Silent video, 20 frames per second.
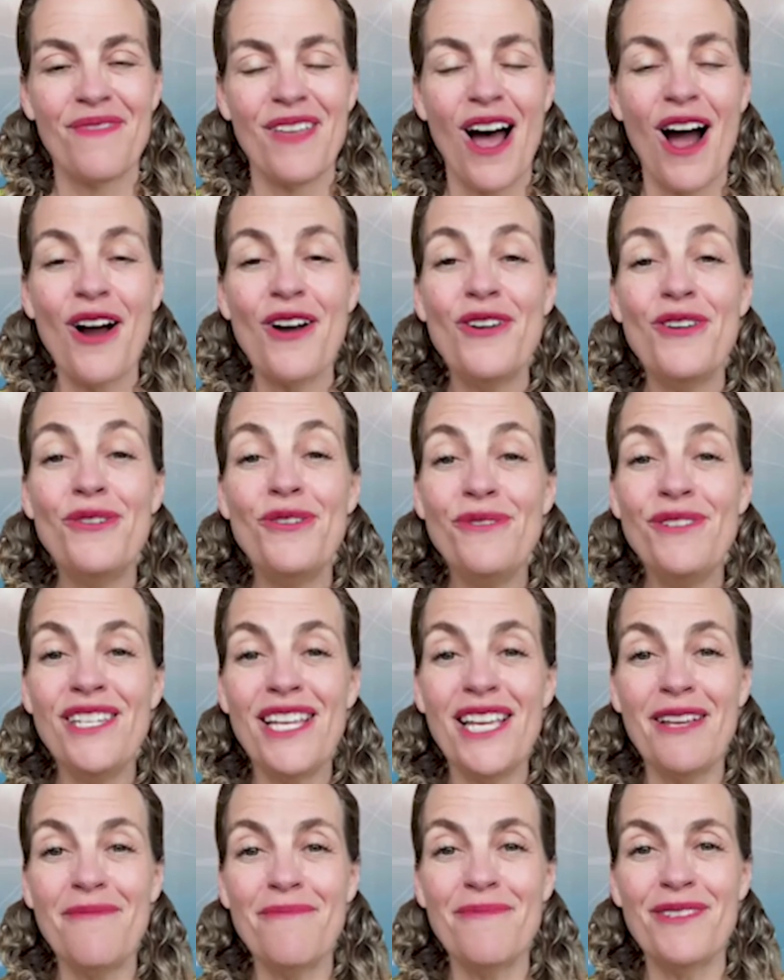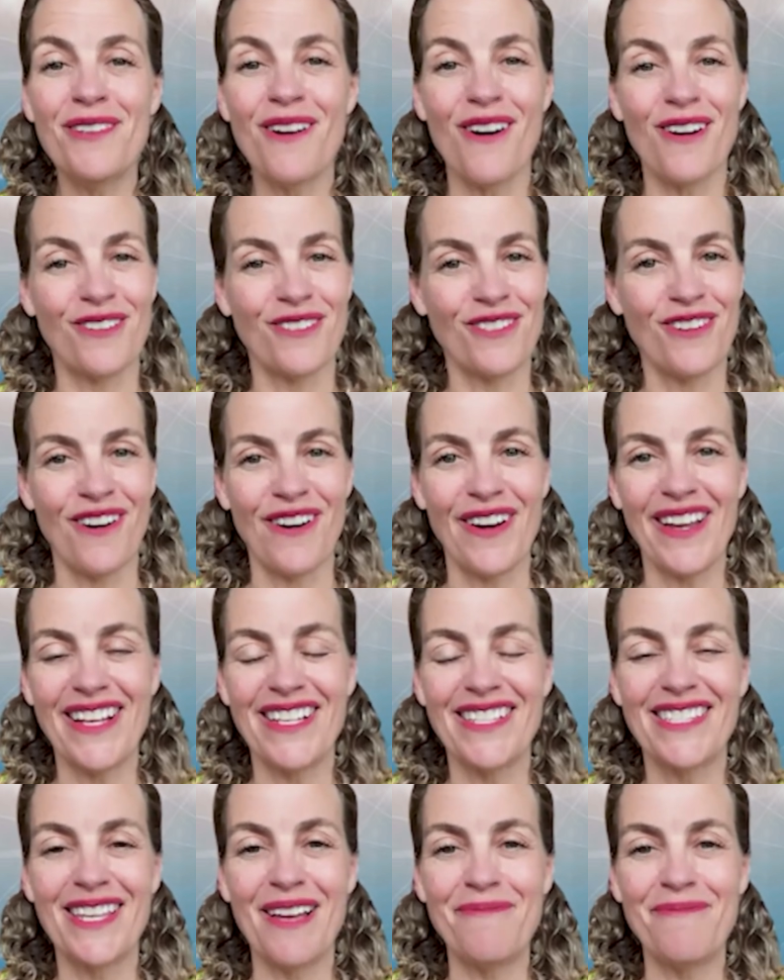Our new teams are starting
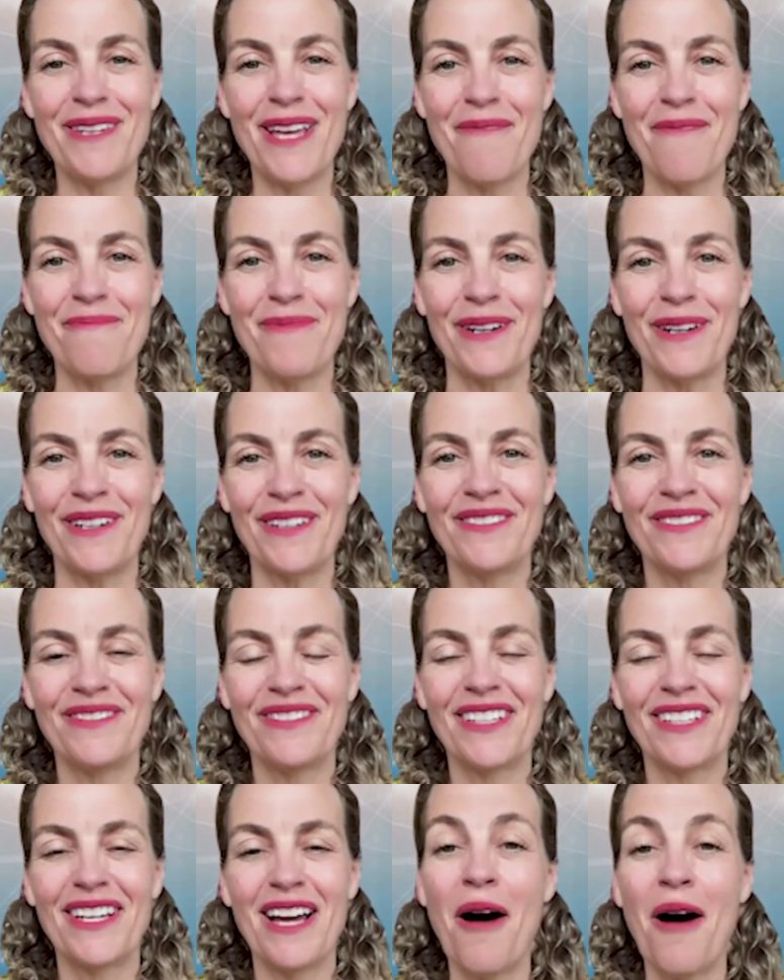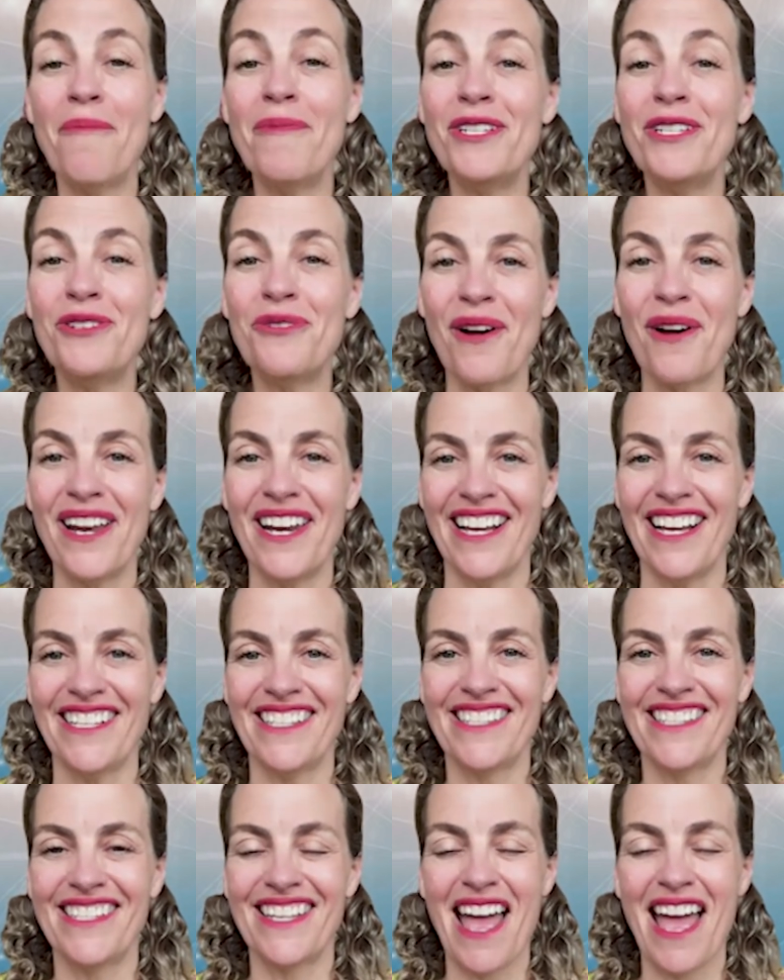in September. Come and join
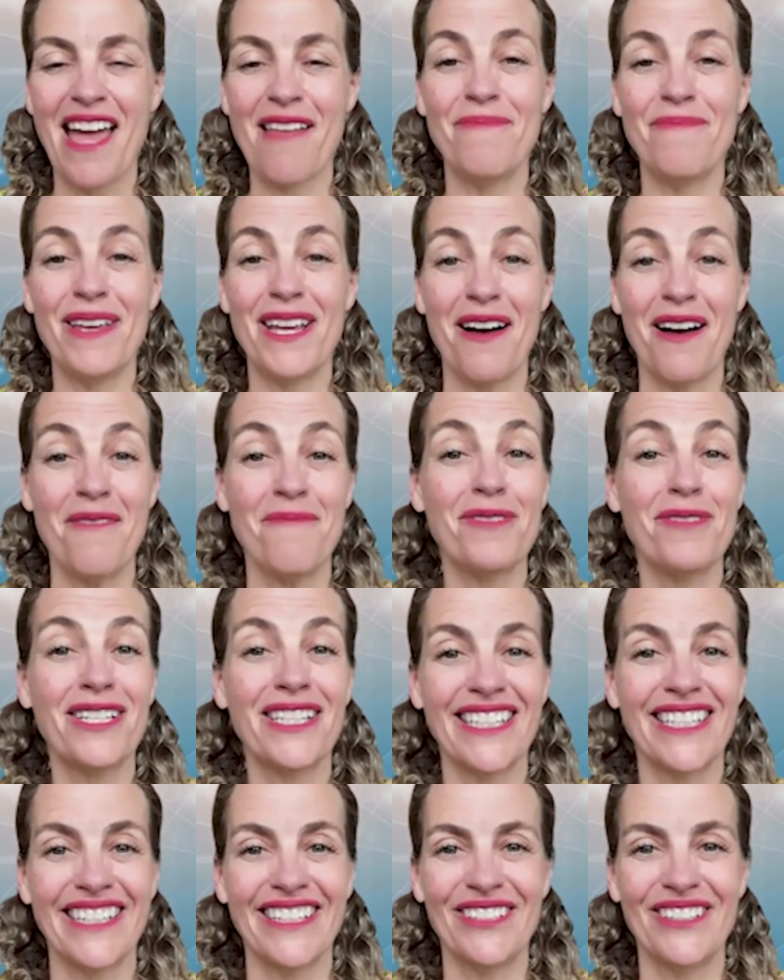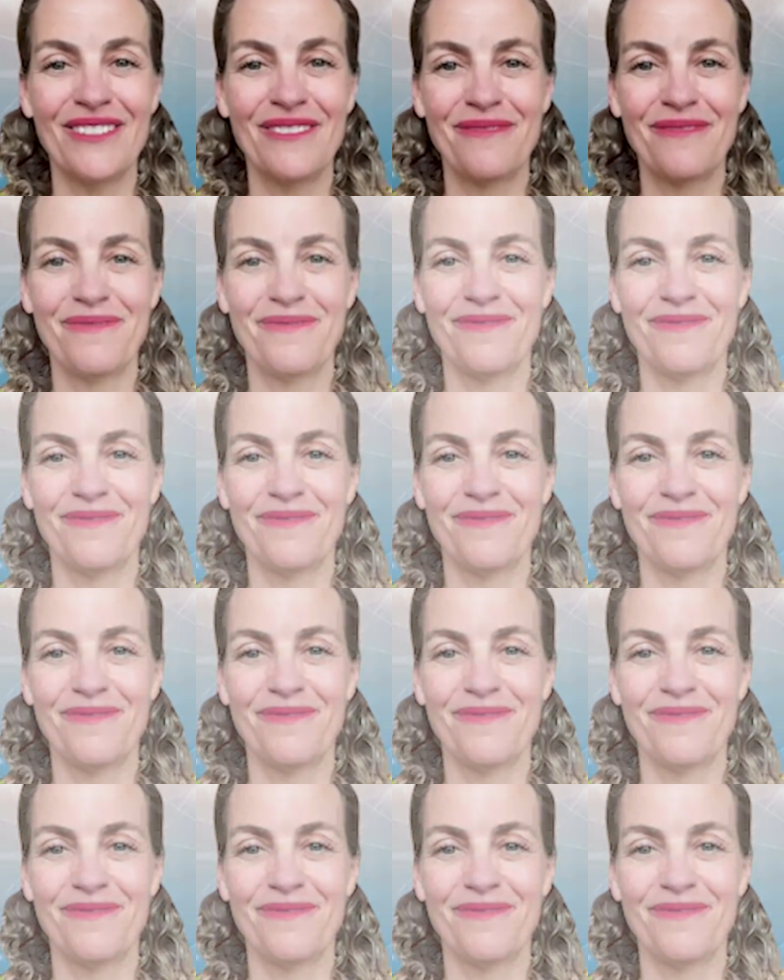us and become clear.